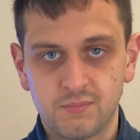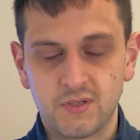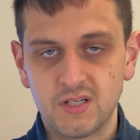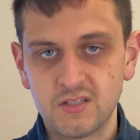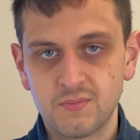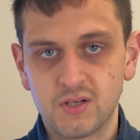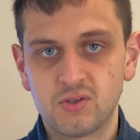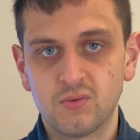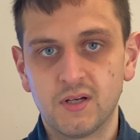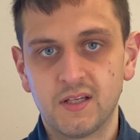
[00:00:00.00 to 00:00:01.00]
but you need to make
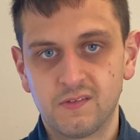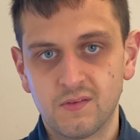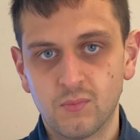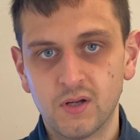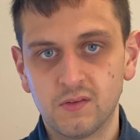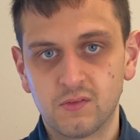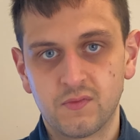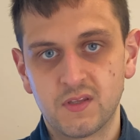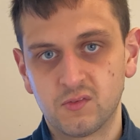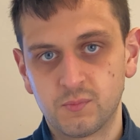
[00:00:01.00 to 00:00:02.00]
sure it's the ones for
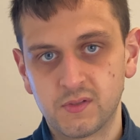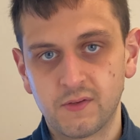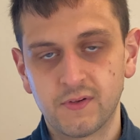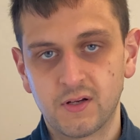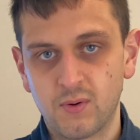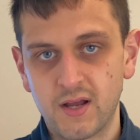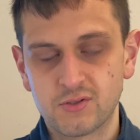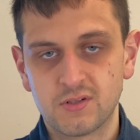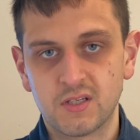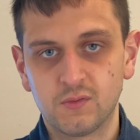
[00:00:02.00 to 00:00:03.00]
the specific
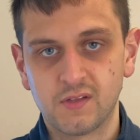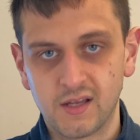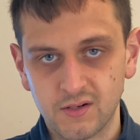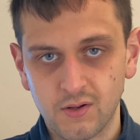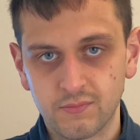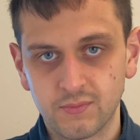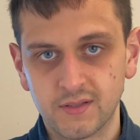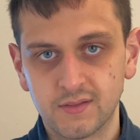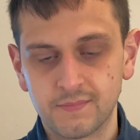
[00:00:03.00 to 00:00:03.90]
question that you started off with.